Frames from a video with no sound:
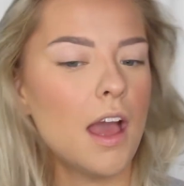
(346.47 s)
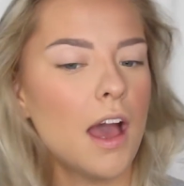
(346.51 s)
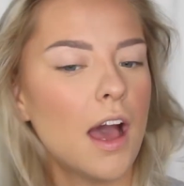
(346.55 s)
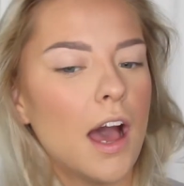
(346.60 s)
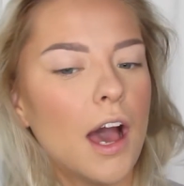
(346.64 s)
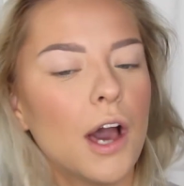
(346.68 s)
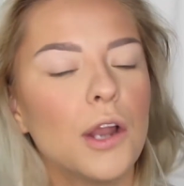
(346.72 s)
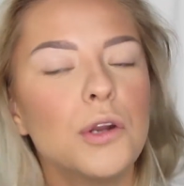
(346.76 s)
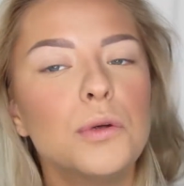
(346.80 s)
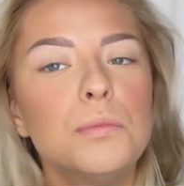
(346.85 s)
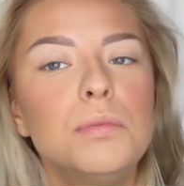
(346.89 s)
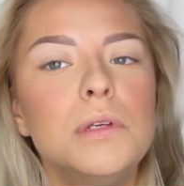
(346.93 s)

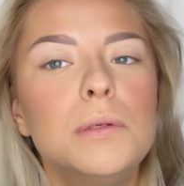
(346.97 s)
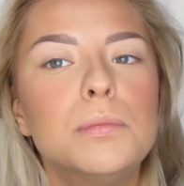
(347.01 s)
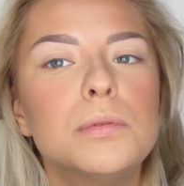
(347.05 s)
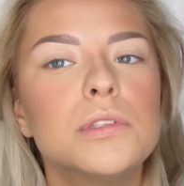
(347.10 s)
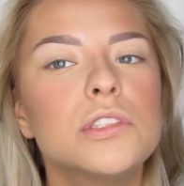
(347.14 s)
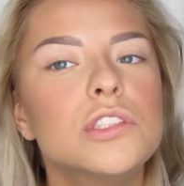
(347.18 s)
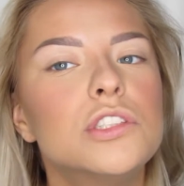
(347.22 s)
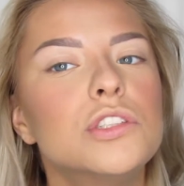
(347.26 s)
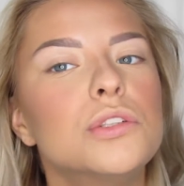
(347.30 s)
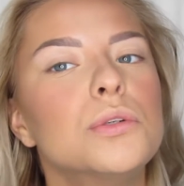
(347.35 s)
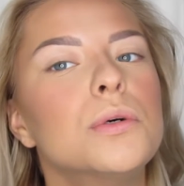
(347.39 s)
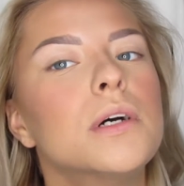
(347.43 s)
how do people
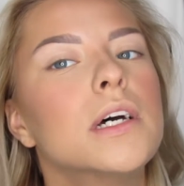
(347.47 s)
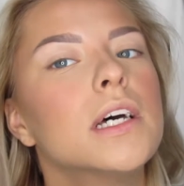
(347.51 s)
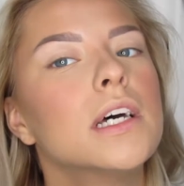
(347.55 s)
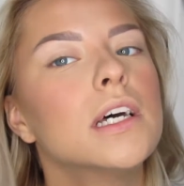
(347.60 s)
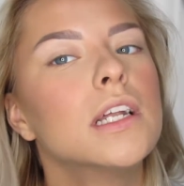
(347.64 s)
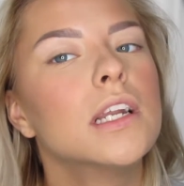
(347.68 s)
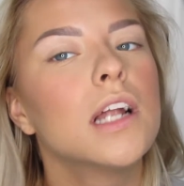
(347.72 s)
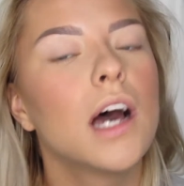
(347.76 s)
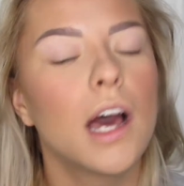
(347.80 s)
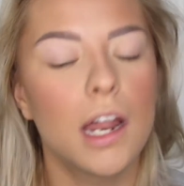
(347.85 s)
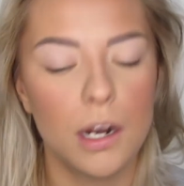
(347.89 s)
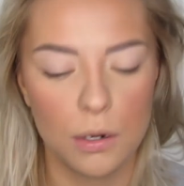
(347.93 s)
do it?
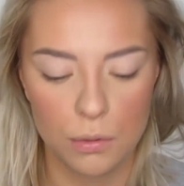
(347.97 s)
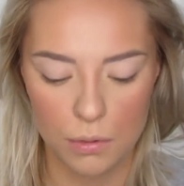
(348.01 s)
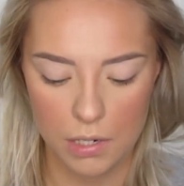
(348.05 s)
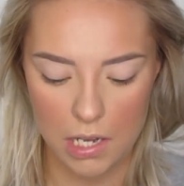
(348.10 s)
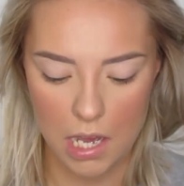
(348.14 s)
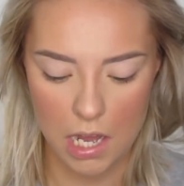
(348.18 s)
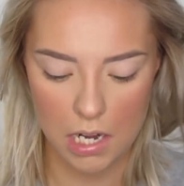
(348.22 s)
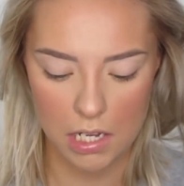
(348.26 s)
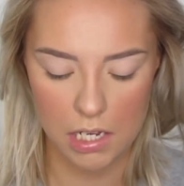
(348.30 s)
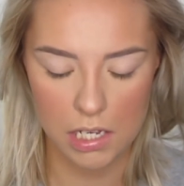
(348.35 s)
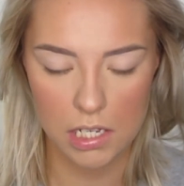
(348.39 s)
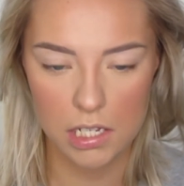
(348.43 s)
I don't
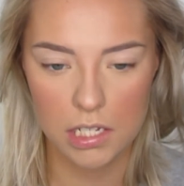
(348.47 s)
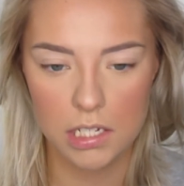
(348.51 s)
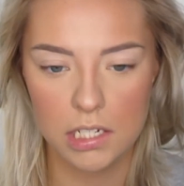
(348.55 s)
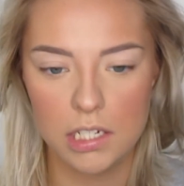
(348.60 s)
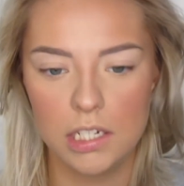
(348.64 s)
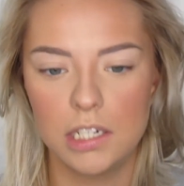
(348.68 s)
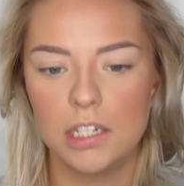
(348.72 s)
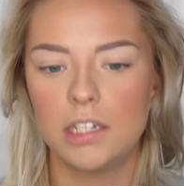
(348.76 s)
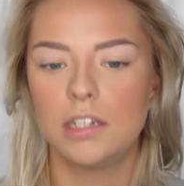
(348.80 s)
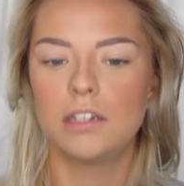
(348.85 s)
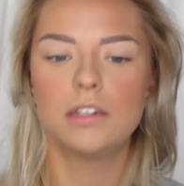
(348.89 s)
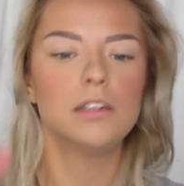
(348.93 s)
get it.
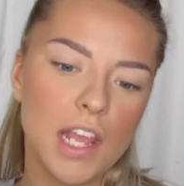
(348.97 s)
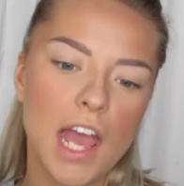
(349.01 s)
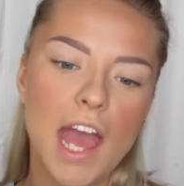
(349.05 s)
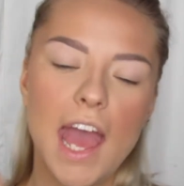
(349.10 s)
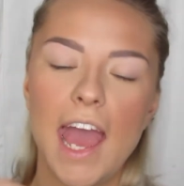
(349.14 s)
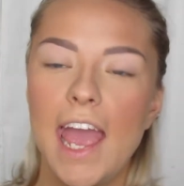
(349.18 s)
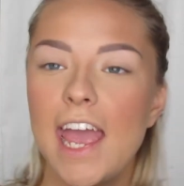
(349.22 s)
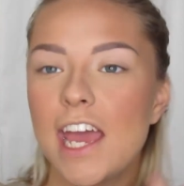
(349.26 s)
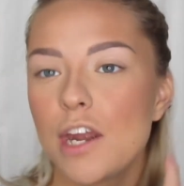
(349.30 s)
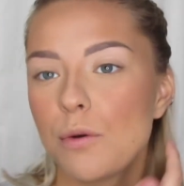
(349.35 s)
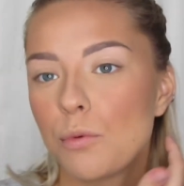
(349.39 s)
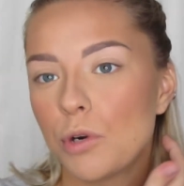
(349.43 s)

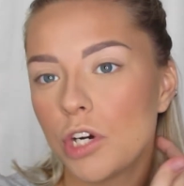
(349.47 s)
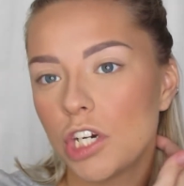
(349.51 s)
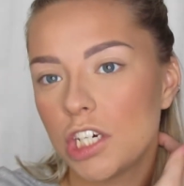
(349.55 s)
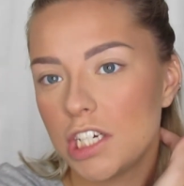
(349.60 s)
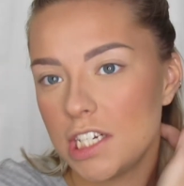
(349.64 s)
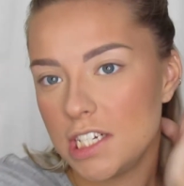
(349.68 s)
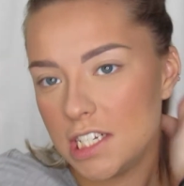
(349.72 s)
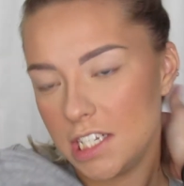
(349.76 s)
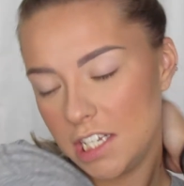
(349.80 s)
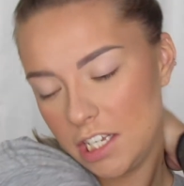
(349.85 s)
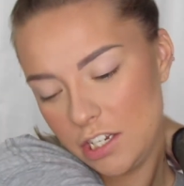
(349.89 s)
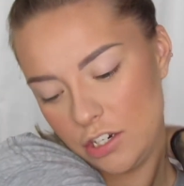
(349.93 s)
And we're
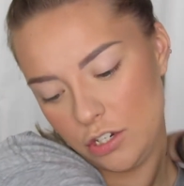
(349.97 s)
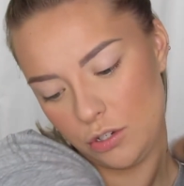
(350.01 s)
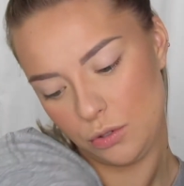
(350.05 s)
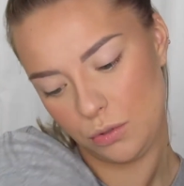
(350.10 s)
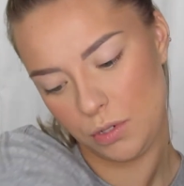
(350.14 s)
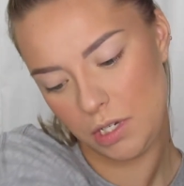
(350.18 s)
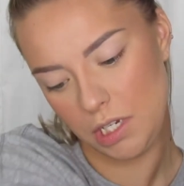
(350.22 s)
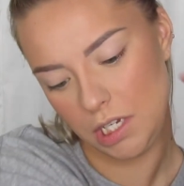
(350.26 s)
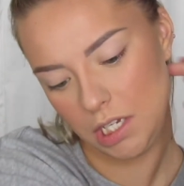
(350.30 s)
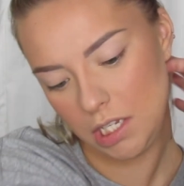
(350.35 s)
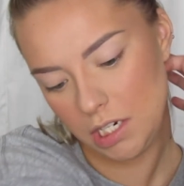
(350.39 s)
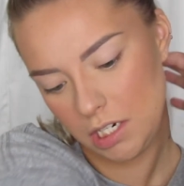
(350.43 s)

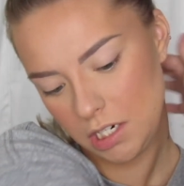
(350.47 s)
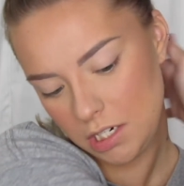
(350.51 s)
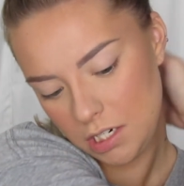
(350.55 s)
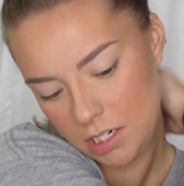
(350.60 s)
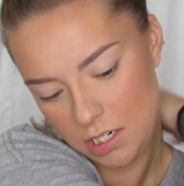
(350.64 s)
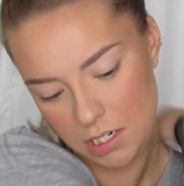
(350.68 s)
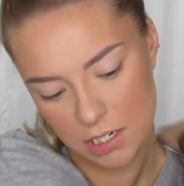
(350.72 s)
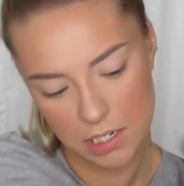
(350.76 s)
continuing.